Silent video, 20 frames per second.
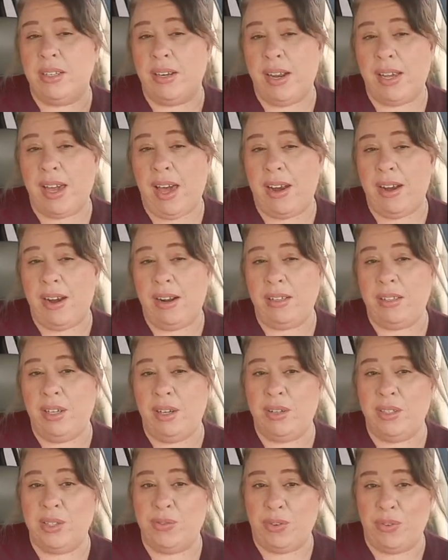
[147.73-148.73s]
and I got it on
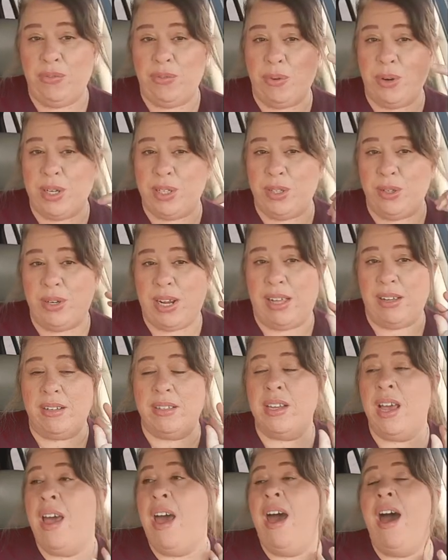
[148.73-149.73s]
clearance for $42.